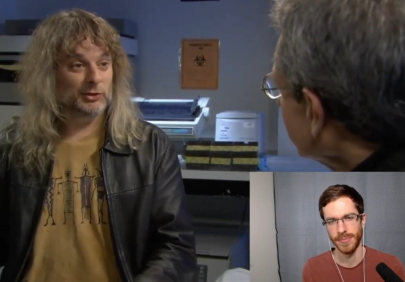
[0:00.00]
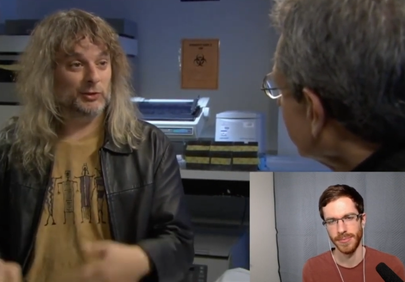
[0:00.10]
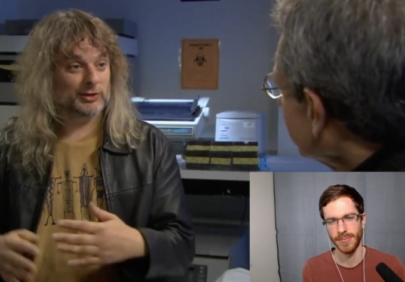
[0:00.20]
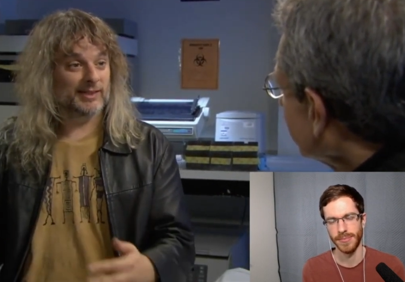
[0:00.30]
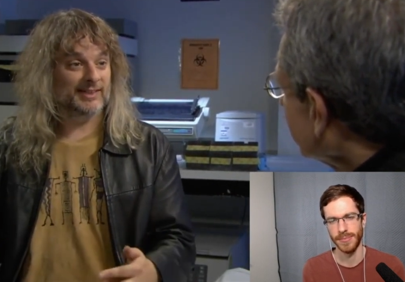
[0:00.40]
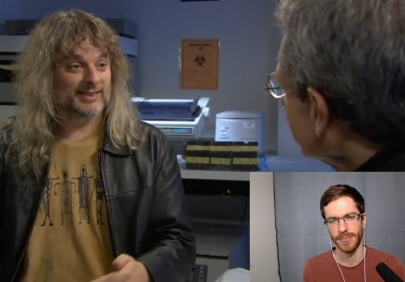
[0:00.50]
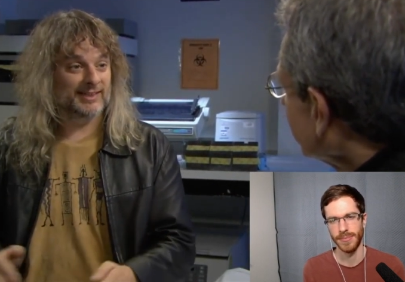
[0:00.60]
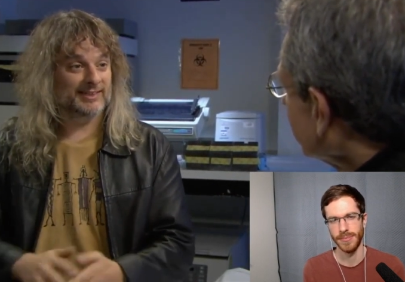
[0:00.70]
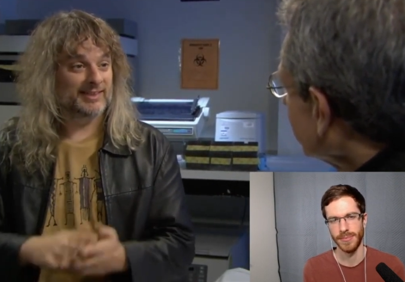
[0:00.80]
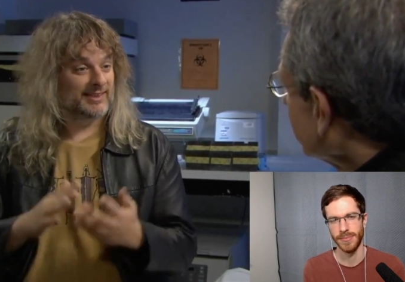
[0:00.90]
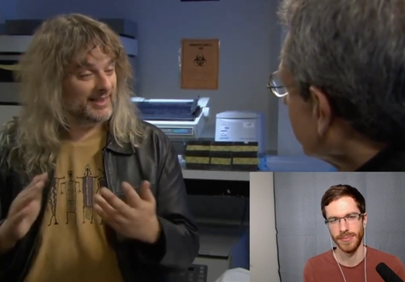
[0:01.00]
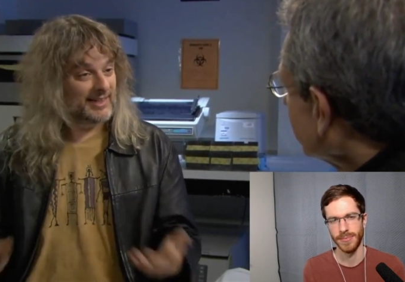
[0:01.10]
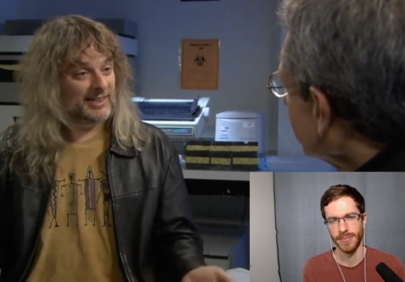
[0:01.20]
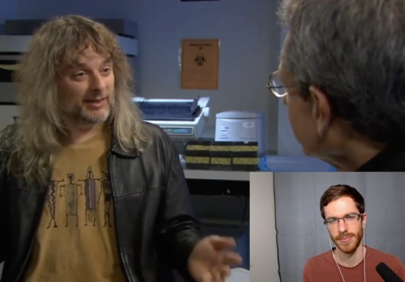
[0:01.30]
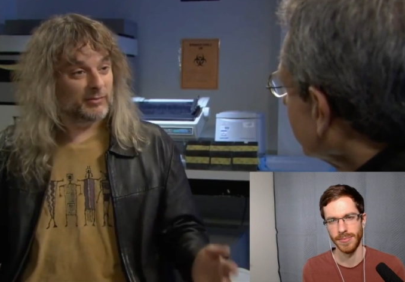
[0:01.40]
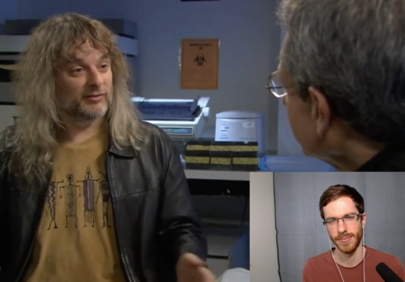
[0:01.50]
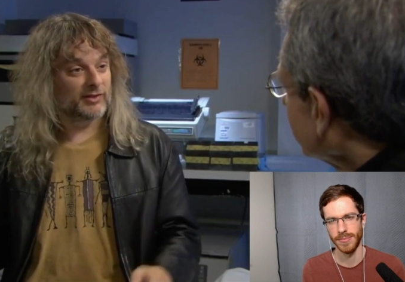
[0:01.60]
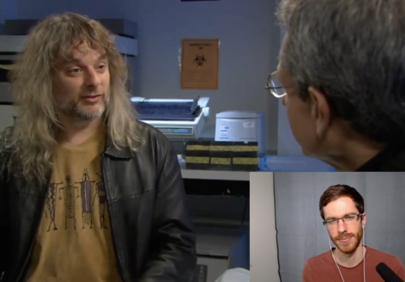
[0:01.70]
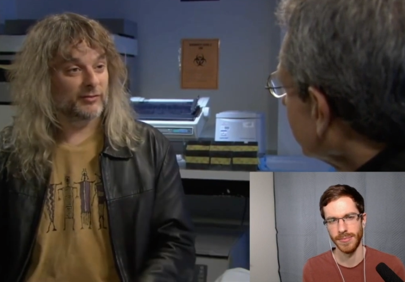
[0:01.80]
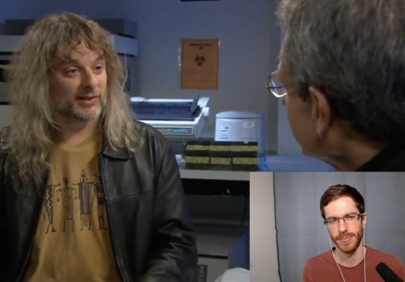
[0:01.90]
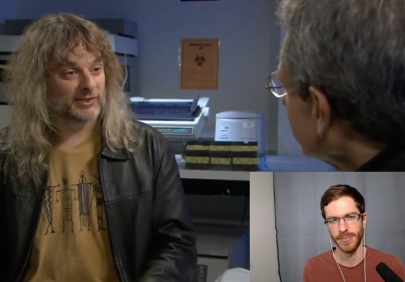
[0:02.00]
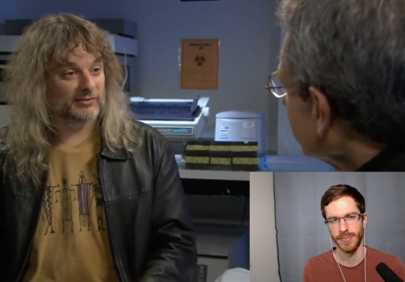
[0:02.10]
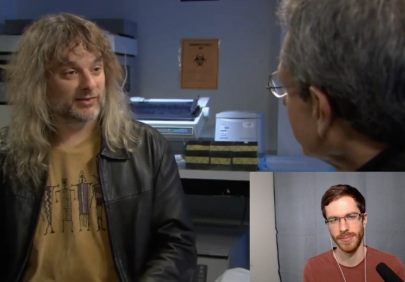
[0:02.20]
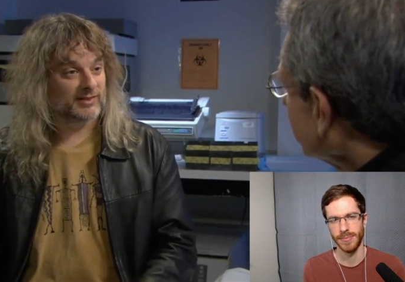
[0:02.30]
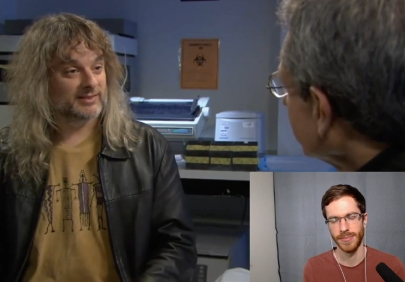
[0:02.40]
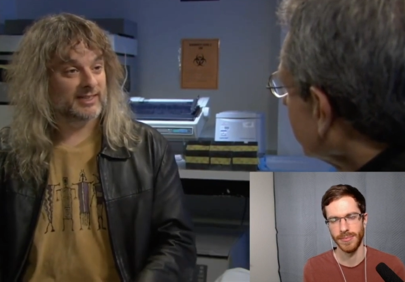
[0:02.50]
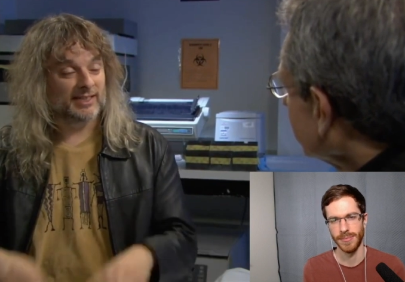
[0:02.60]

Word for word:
Speaker 1: my hand, any number of different ways of taking